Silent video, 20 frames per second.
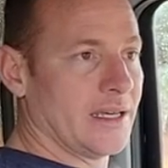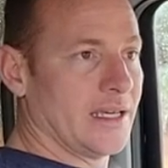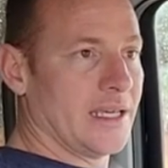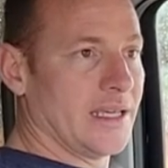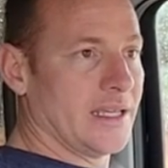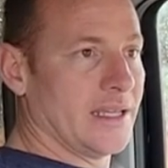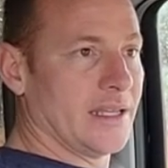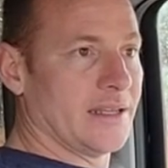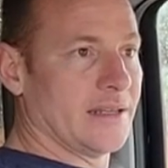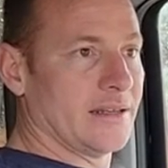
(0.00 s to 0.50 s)

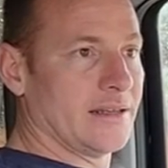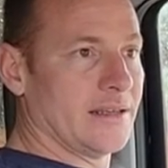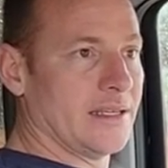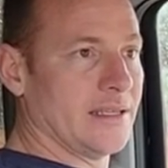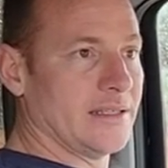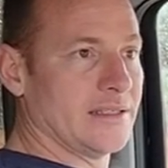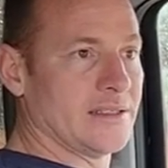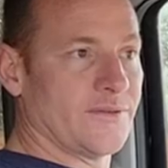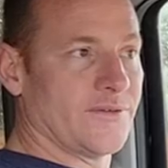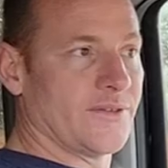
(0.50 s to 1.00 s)
he didn't
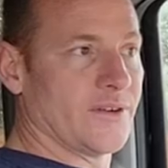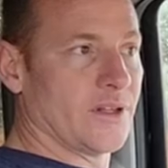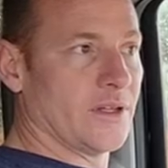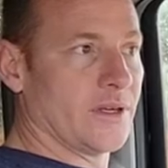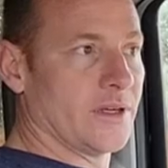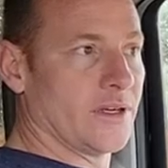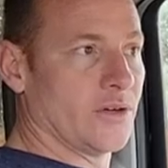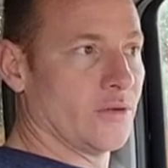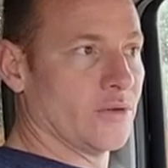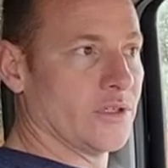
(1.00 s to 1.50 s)
need to fill
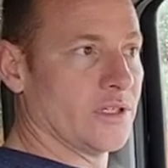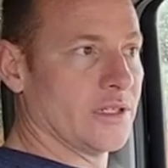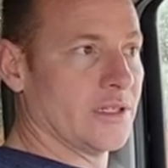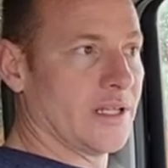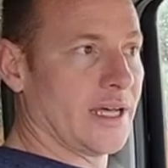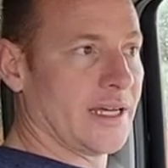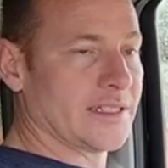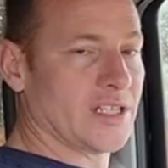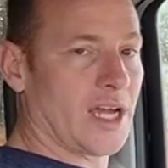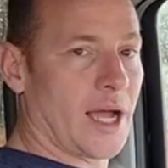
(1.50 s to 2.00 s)
it. He only
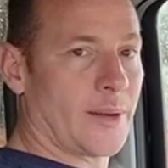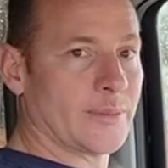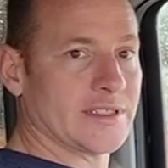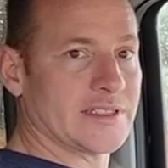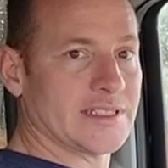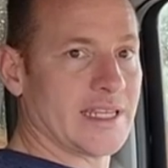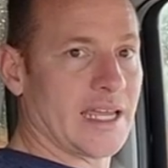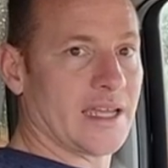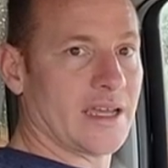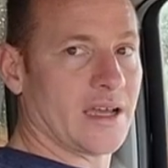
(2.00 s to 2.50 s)
like topped
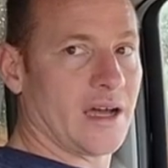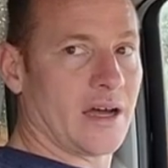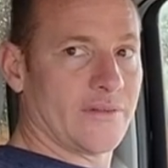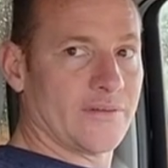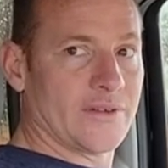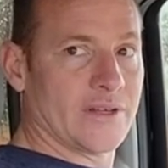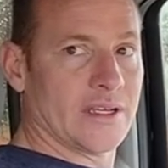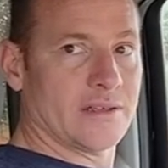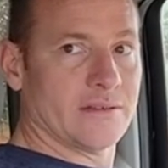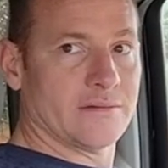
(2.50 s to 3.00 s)
his tank
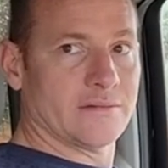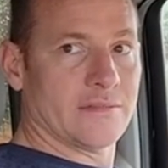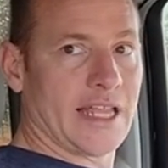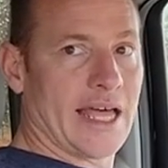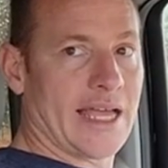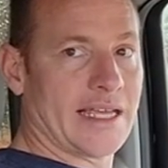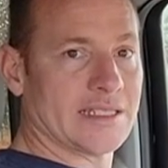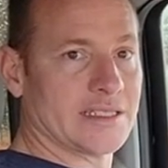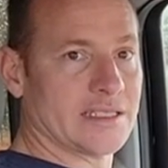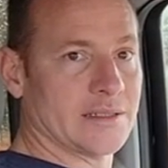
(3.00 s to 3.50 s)
off and it
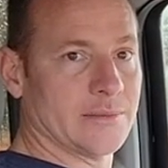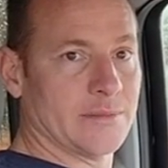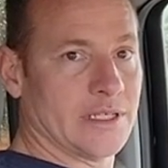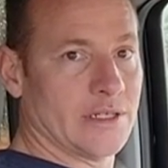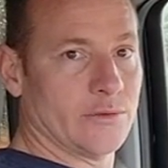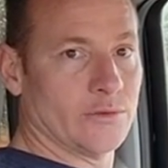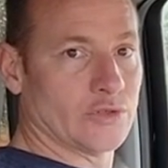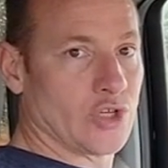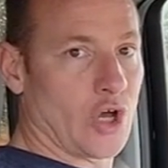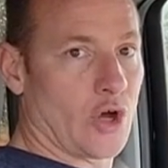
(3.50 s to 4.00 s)
lasted him.
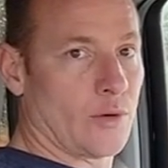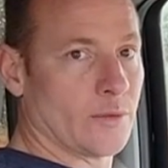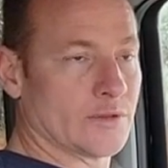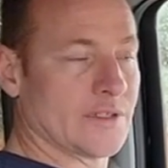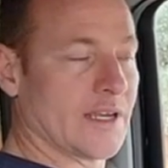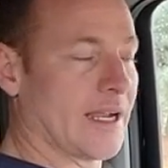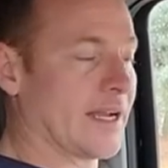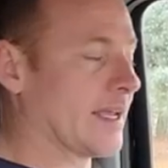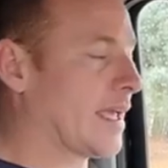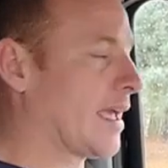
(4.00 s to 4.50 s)
He was
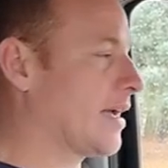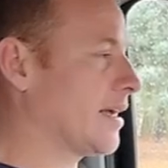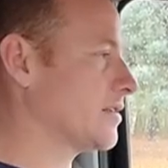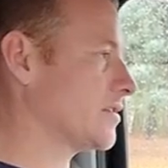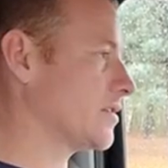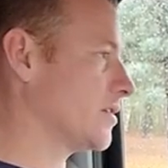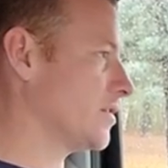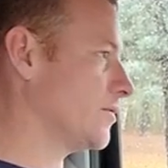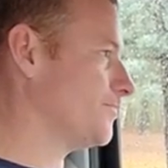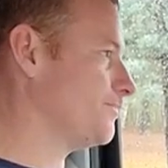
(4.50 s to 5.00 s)
almost out of
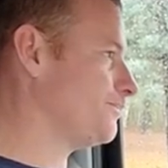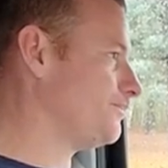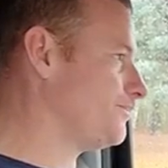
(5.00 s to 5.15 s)
gas though.